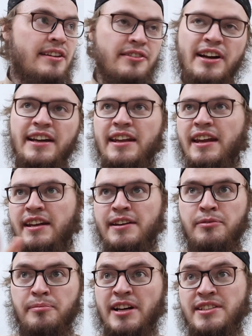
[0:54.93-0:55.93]
They're not getting a
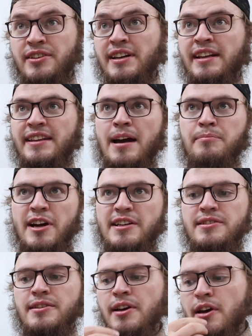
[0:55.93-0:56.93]
different price, they're getting that
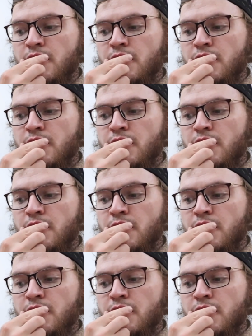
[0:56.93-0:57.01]
price.